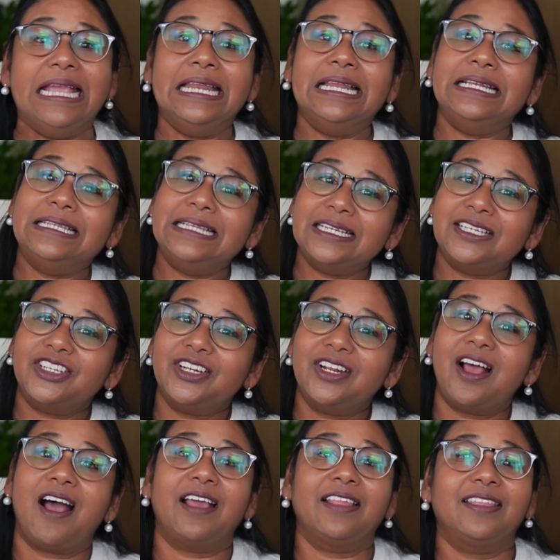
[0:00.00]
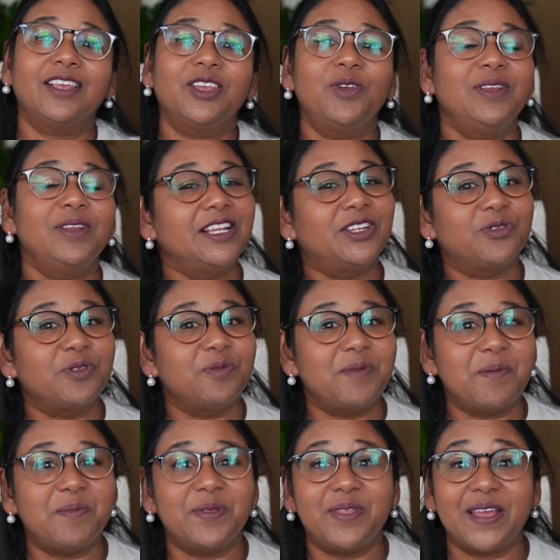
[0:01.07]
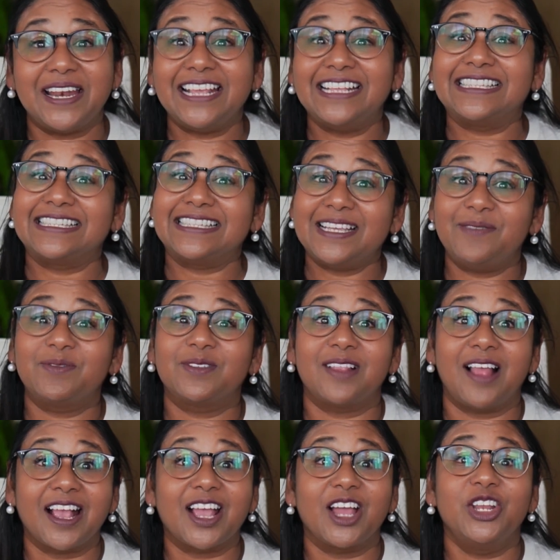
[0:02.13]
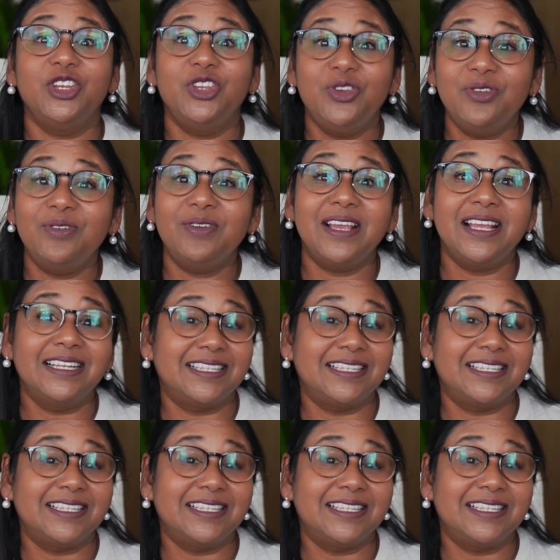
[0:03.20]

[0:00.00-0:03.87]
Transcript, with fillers: In addition, I think you need to remember that it seems like a new